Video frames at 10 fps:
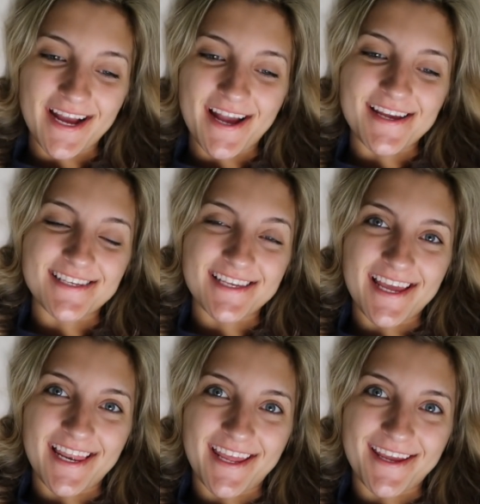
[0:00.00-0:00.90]
guys.
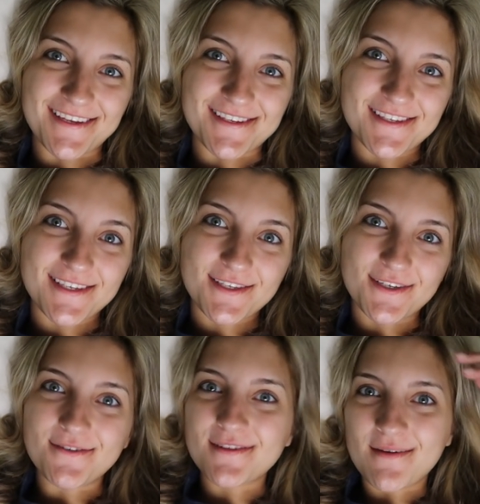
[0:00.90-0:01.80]
It is
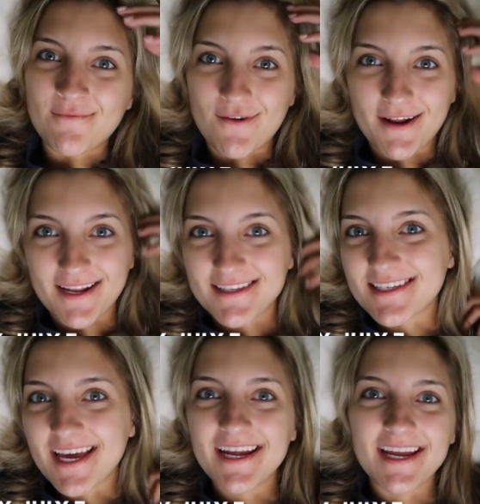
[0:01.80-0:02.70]
Tuesday morning, it's
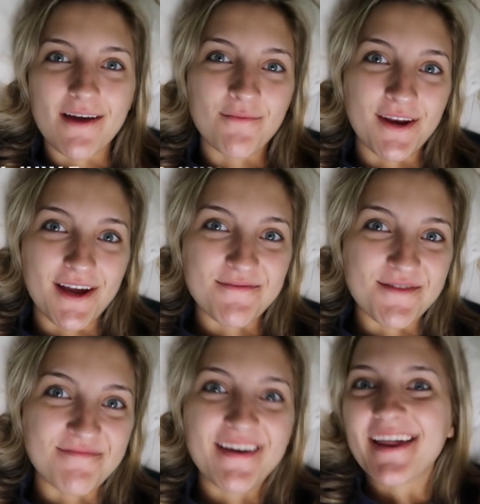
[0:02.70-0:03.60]
10 a.m. and I'm
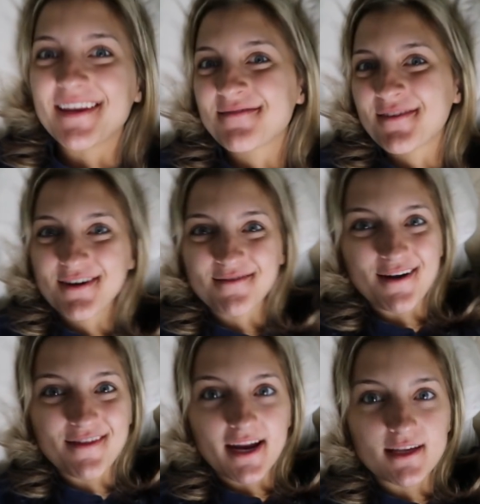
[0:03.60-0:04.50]
in bed. It's very rare that I